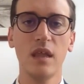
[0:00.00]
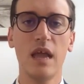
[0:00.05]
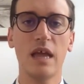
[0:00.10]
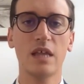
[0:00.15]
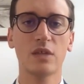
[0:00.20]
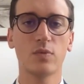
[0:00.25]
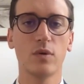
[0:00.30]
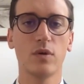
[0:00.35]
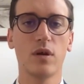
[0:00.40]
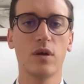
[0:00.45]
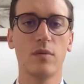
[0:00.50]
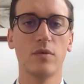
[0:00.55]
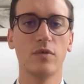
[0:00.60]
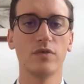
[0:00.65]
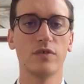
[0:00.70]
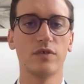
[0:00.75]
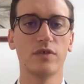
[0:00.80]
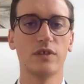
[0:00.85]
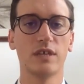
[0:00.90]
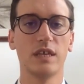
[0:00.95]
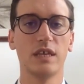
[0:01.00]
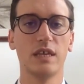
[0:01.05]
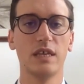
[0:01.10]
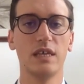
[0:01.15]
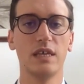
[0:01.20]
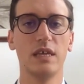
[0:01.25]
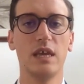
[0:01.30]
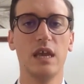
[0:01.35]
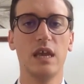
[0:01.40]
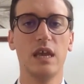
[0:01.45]
As we'll come on to
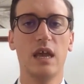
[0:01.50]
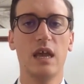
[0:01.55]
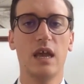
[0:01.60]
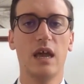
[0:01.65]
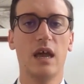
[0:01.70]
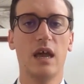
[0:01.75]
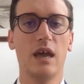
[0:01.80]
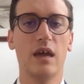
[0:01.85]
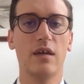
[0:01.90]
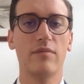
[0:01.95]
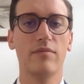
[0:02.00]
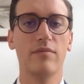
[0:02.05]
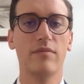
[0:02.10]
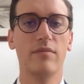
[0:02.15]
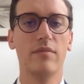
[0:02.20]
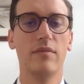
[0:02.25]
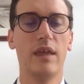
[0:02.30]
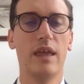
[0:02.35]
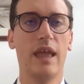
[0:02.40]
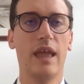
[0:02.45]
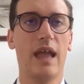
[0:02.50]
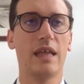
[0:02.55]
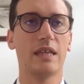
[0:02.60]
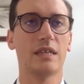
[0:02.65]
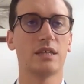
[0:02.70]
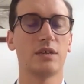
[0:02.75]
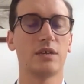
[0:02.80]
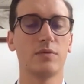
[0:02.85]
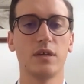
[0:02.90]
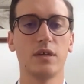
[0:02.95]
see, it
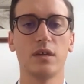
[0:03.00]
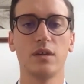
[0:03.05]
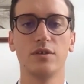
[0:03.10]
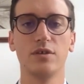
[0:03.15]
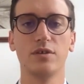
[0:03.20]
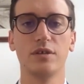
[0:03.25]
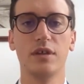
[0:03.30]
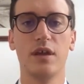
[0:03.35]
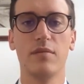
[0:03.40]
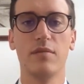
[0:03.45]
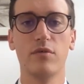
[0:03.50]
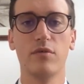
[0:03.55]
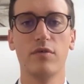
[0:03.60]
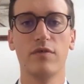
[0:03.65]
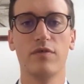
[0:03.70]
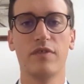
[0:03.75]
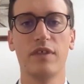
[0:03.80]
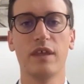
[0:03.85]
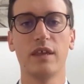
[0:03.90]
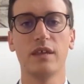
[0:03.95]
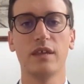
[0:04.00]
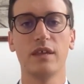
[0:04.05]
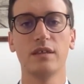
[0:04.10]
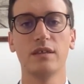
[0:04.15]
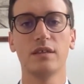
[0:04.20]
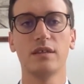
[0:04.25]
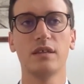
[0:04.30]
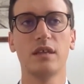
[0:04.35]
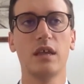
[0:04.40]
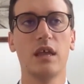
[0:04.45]
has to include a number of
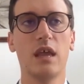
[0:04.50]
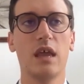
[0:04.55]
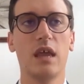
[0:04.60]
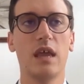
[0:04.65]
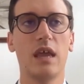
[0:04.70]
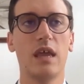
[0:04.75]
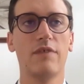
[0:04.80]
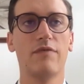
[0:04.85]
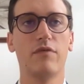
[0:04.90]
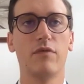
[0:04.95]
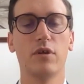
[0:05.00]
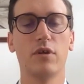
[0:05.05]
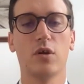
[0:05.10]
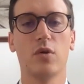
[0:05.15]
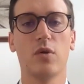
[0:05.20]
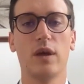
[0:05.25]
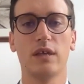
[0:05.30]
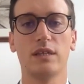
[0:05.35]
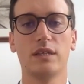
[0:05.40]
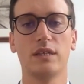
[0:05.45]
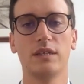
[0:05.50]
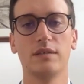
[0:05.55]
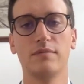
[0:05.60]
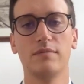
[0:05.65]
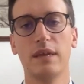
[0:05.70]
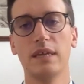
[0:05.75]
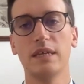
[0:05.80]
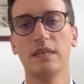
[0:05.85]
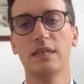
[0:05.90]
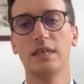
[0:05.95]
things. If a request is
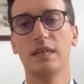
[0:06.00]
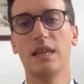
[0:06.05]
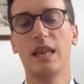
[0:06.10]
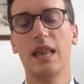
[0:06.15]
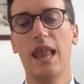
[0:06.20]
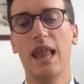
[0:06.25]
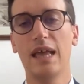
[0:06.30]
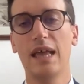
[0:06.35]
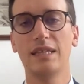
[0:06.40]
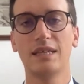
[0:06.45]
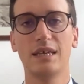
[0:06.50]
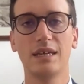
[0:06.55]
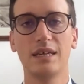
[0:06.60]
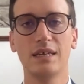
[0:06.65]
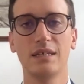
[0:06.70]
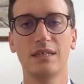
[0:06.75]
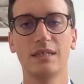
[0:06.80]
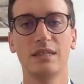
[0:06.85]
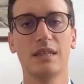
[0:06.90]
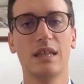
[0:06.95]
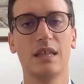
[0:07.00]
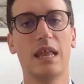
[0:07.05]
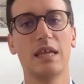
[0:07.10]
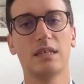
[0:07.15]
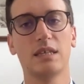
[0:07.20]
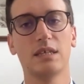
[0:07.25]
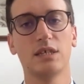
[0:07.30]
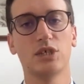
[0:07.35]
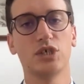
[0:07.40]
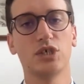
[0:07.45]
made in a letter, the
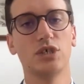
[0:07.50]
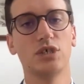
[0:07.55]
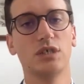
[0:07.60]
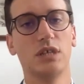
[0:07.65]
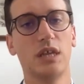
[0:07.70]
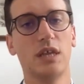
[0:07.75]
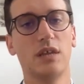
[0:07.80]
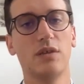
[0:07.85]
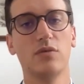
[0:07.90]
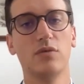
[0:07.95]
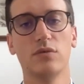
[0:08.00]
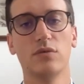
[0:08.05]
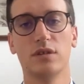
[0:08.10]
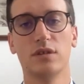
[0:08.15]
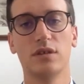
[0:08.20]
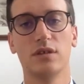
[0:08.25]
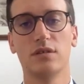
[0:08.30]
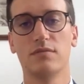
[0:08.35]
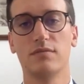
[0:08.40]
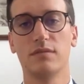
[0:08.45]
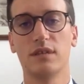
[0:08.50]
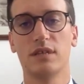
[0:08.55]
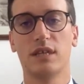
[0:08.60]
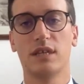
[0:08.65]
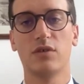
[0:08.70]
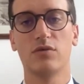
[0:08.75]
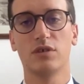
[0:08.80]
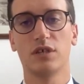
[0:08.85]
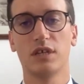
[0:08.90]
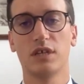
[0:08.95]
letter should, in order to
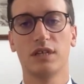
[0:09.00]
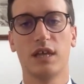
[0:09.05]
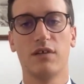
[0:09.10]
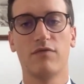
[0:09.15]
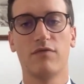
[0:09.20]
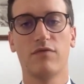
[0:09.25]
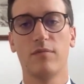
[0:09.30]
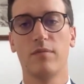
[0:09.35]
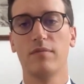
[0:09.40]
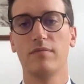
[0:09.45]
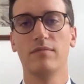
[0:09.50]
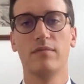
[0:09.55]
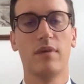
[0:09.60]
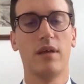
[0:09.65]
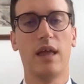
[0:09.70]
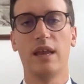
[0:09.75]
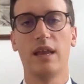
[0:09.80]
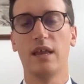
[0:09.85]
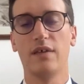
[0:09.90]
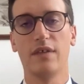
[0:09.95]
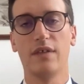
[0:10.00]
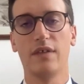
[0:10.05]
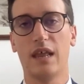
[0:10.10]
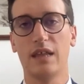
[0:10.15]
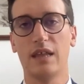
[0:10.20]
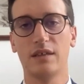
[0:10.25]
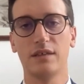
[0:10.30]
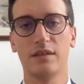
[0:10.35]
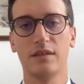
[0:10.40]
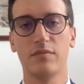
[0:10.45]
distinguish itself from any other
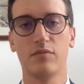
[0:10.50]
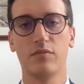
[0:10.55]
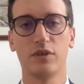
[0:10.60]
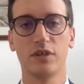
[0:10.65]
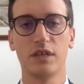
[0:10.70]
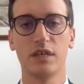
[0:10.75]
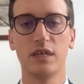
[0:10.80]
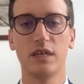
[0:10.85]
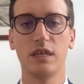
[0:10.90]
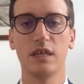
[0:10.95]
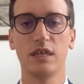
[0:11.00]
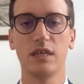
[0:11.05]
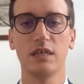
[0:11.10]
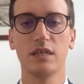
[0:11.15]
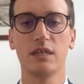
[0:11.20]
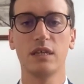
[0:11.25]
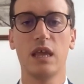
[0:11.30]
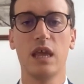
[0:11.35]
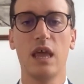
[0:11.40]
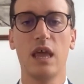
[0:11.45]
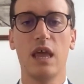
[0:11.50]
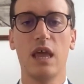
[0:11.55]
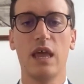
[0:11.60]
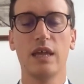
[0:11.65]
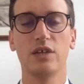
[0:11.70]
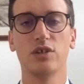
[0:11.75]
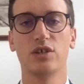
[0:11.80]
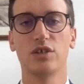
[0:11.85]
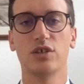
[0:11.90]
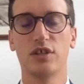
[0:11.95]
letters in proceedings,
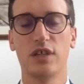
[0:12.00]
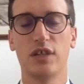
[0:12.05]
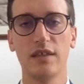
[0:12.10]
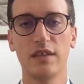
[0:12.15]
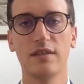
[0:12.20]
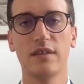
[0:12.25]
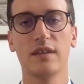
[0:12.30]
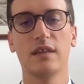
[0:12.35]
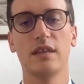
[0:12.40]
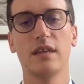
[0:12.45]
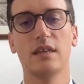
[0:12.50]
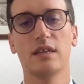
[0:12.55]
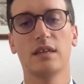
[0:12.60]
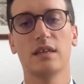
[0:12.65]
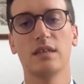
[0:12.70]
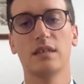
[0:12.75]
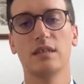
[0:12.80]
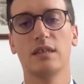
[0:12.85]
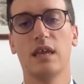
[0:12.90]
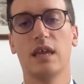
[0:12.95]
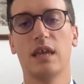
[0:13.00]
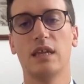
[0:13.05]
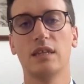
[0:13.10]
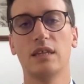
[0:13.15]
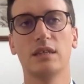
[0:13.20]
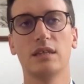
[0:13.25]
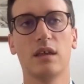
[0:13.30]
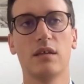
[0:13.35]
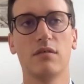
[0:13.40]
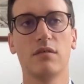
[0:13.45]
it should state that it
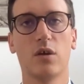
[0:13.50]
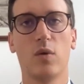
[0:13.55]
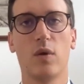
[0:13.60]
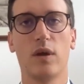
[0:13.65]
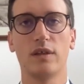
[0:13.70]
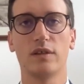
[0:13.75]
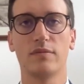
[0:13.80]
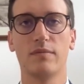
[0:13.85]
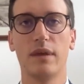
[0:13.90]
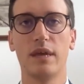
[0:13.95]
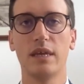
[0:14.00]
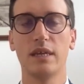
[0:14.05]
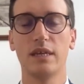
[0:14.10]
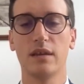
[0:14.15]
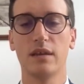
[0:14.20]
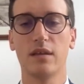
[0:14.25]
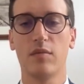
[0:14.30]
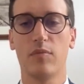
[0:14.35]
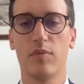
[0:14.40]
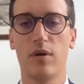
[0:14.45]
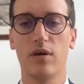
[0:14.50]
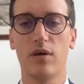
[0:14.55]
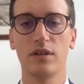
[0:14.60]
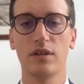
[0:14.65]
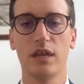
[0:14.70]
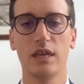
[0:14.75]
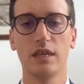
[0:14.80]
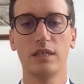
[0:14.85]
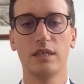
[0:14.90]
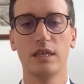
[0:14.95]
contains a request made under
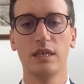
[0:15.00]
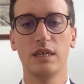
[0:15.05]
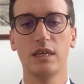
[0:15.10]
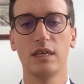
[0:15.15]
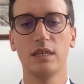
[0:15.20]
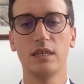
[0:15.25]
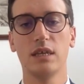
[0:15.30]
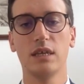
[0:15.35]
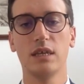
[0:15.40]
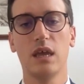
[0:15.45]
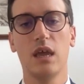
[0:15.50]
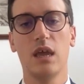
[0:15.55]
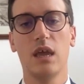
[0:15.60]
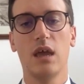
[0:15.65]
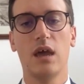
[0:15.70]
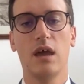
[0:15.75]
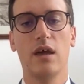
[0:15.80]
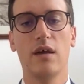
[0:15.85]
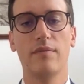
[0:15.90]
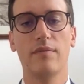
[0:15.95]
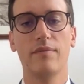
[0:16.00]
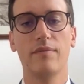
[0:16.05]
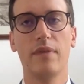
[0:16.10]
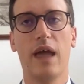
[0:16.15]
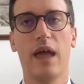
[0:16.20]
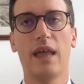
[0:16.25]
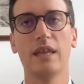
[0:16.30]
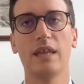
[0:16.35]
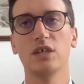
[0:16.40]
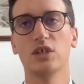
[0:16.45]
Part 18,
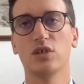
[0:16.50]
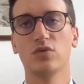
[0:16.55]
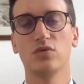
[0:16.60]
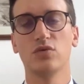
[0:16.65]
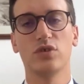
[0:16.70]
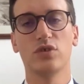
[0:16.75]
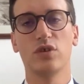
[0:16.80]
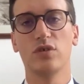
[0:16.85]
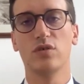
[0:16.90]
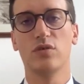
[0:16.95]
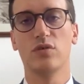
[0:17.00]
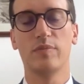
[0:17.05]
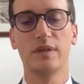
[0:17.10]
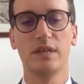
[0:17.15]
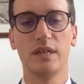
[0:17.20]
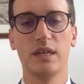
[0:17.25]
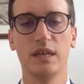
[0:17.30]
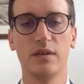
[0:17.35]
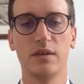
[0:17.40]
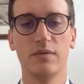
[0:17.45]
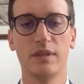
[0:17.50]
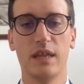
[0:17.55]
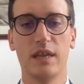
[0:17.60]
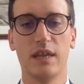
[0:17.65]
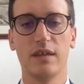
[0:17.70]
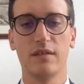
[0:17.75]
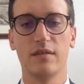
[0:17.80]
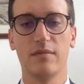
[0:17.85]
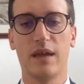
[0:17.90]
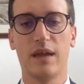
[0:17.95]
and it should also not be dealing with
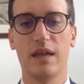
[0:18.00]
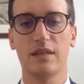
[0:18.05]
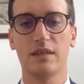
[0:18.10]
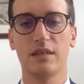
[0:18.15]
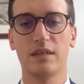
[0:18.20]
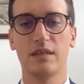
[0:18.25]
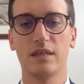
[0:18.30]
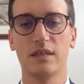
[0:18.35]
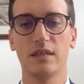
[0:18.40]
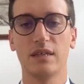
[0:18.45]
any other matters.